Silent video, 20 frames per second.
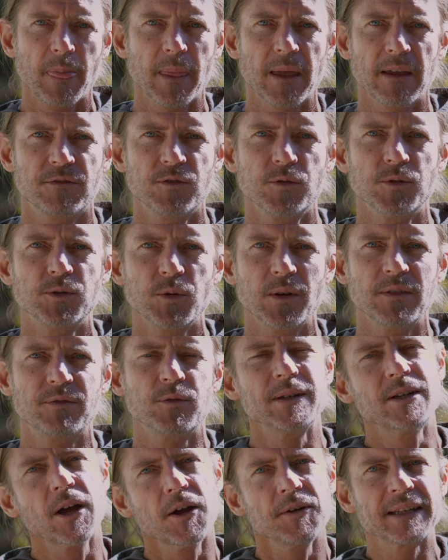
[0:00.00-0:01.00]
if
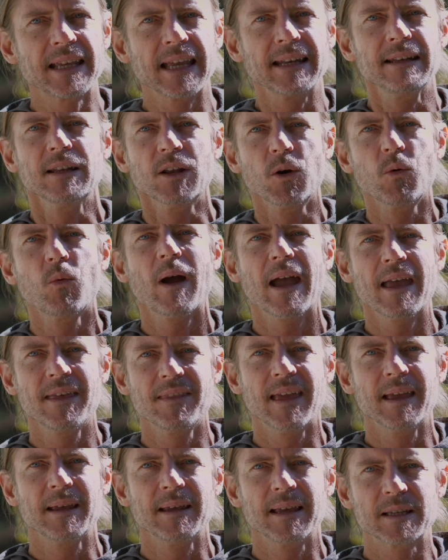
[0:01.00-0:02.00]
we don't get in the way,
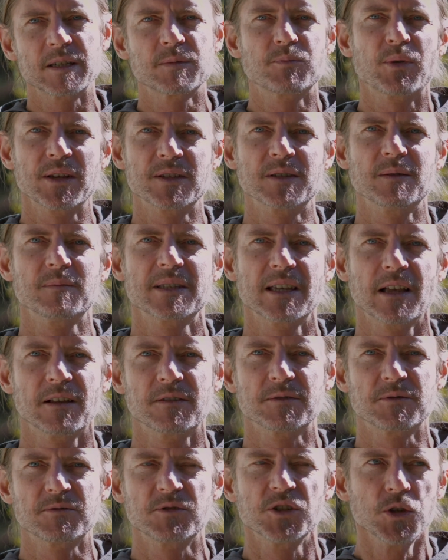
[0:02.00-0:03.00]
they express
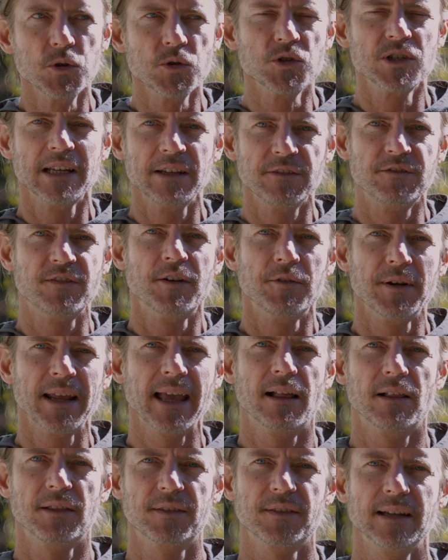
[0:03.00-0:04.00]
themselves usually very
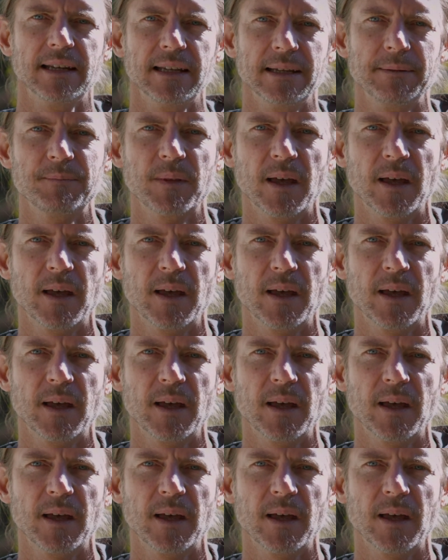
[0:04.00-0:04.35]
healthily.